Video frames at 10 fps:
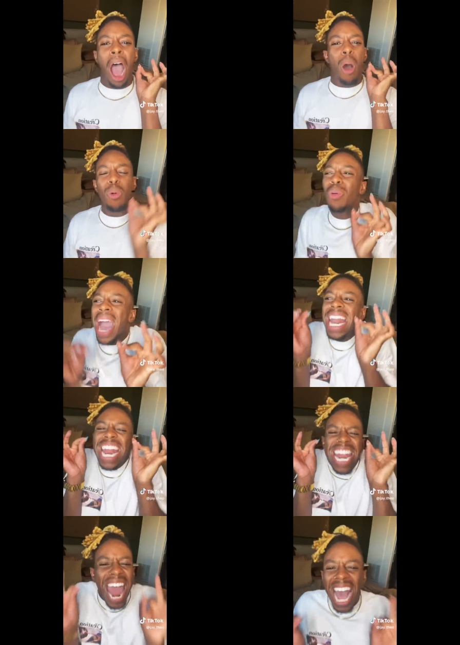What
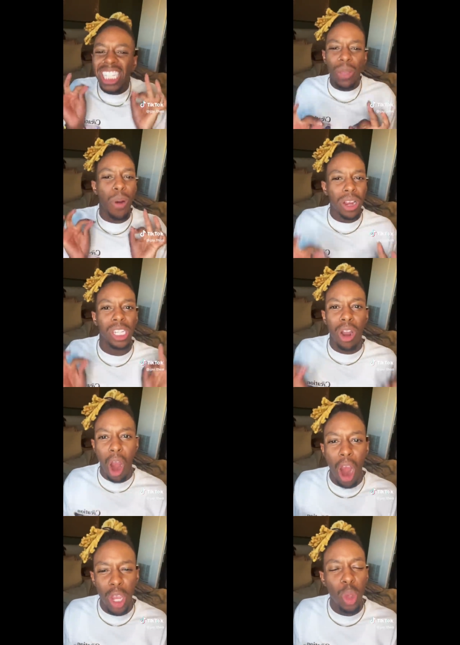kind of nasty person
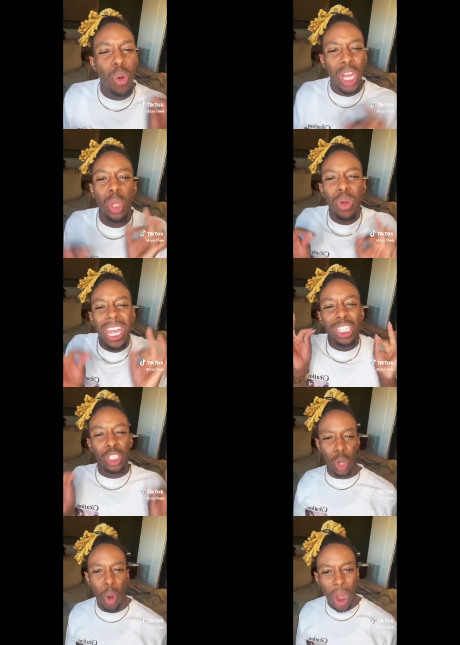are you where you get
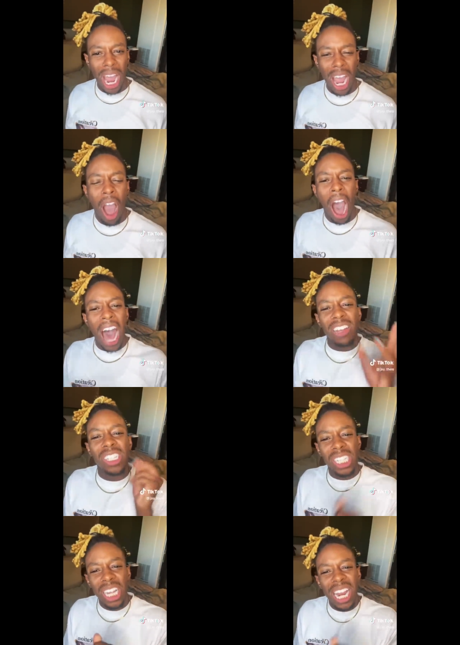joy out of
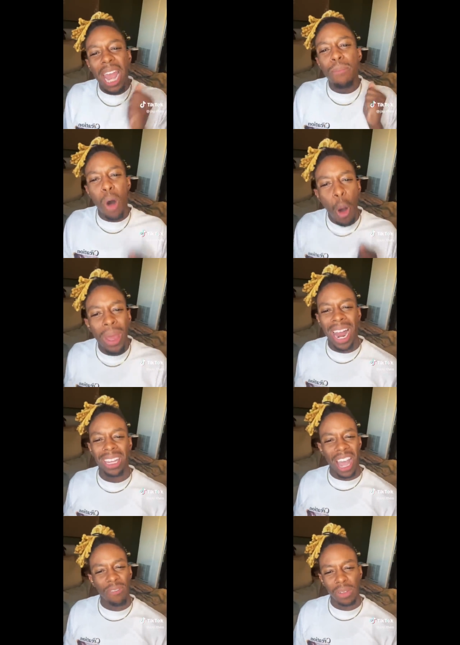stealing a moment
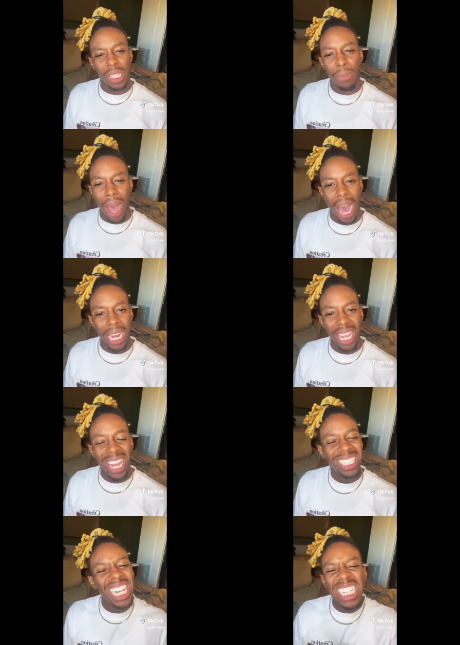like that from somebody?
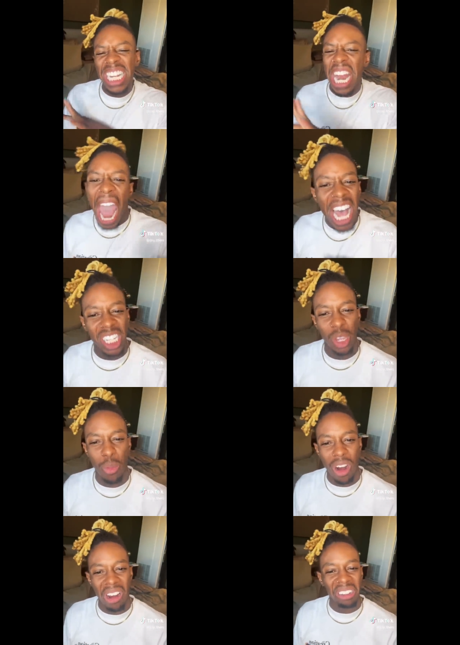Just nasty
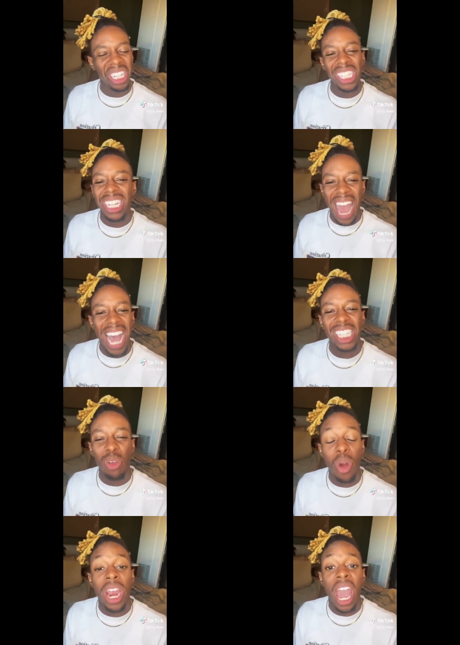work. Just nasty
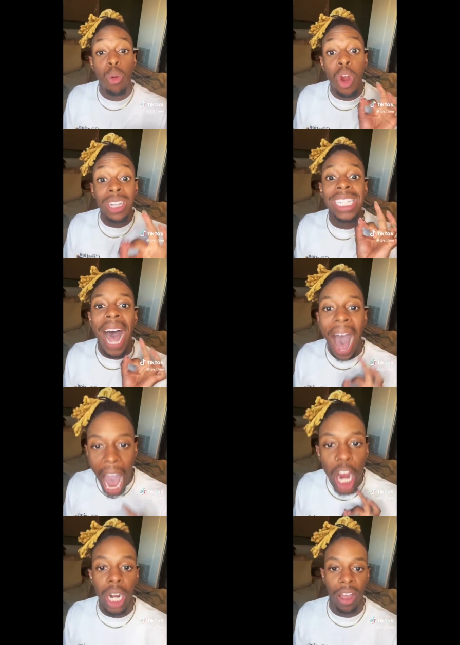work, and we're
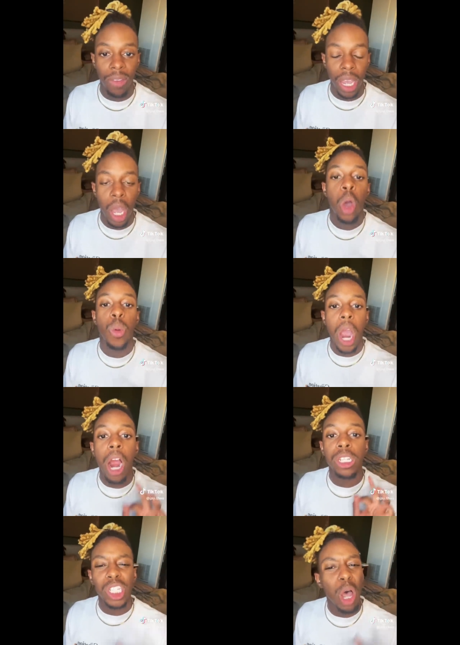tired of it. We
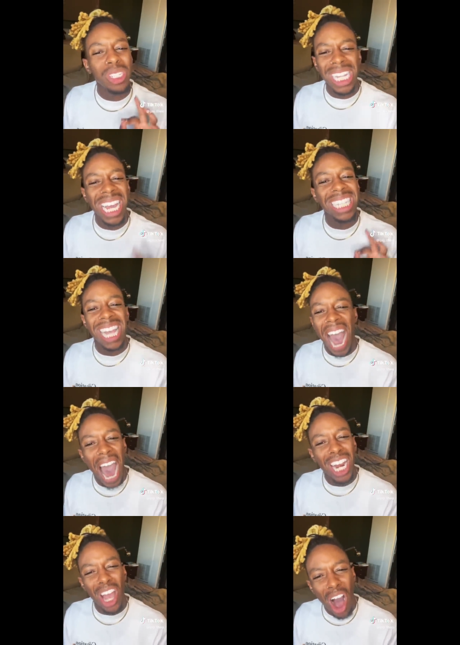are so sick and
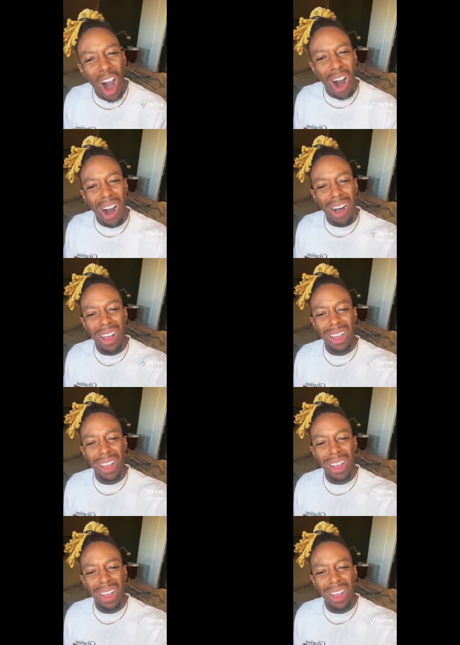tired of y'all.